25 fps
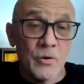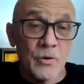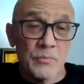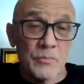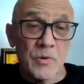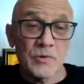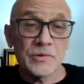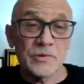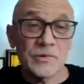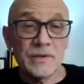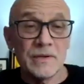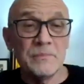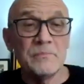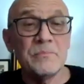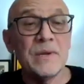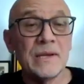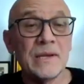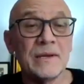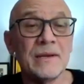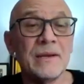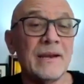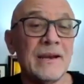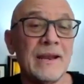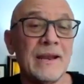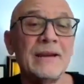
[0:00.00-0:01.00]
almost
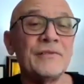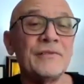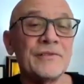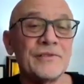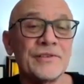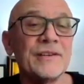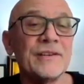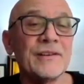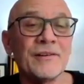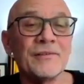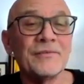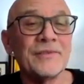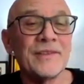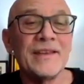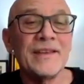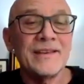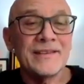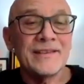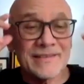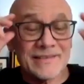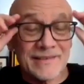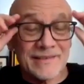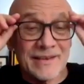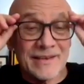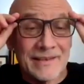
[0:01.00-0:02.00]
emit an energy, don't they?
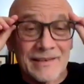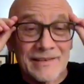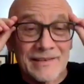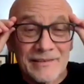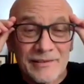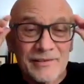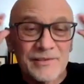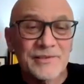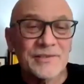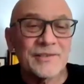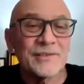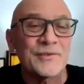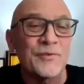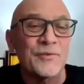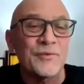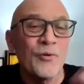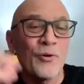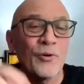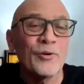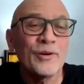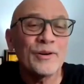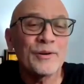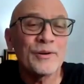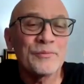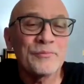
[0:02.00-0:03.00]
It's like that there's this
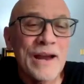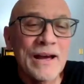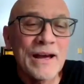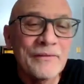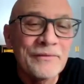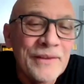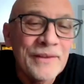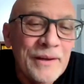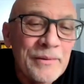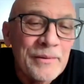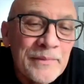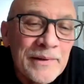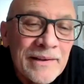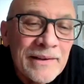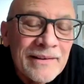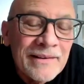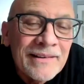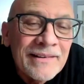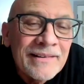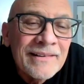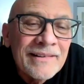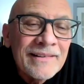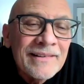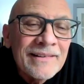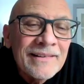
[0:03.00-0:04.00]
aura around them,
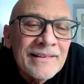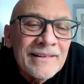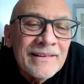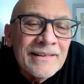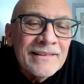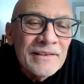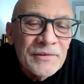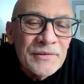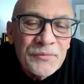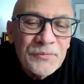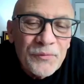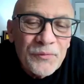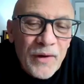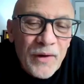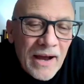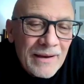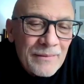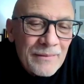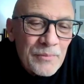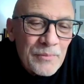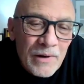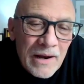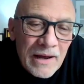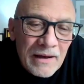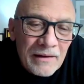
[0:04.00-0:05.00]
this
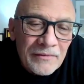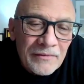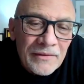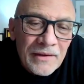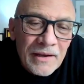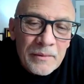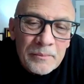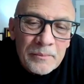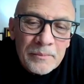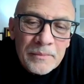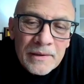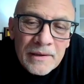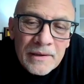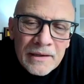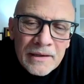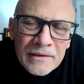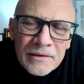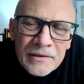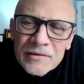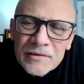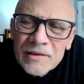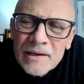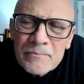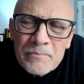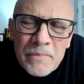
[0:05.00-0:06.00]
vibe around them. And
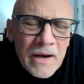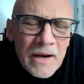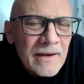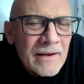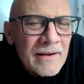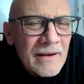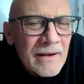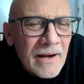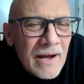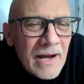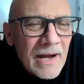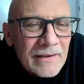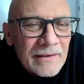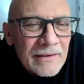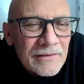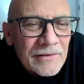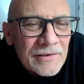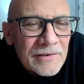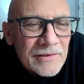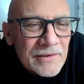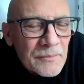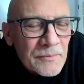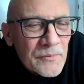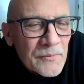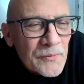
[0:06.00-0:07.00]
you say, my God,
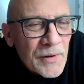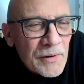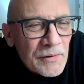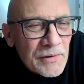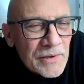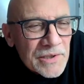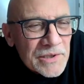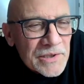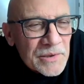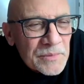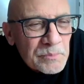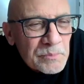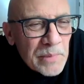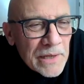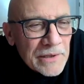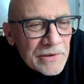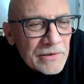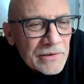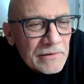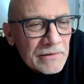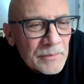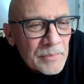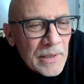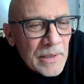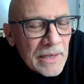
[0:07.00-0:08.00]
there's something very
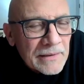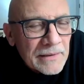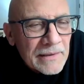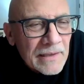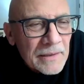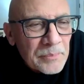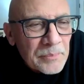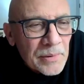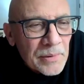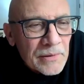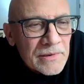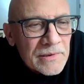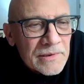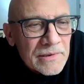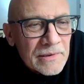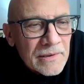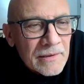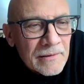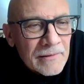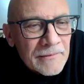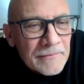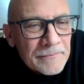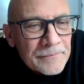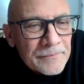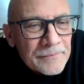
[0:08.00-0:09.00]
special about that person,
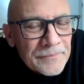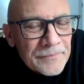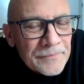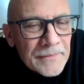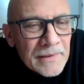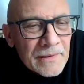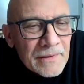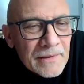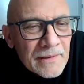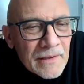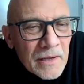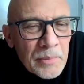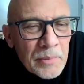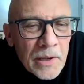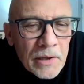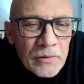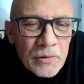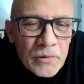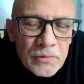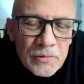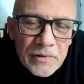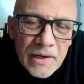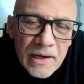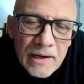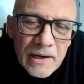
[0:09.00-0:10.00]
about
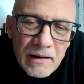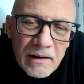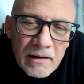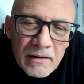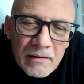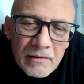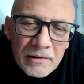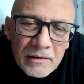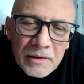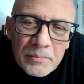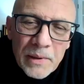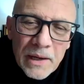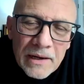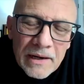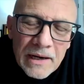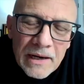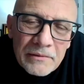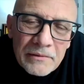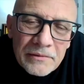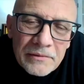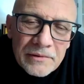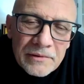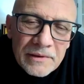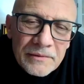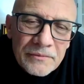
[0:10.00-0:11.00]
who they are and about
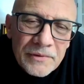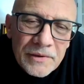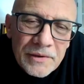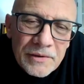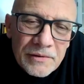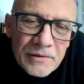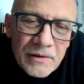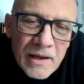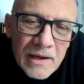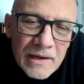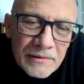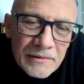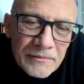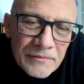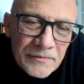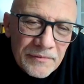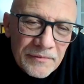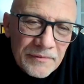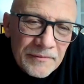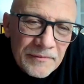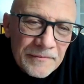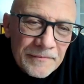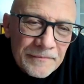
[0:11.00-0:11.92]
how they're living their life.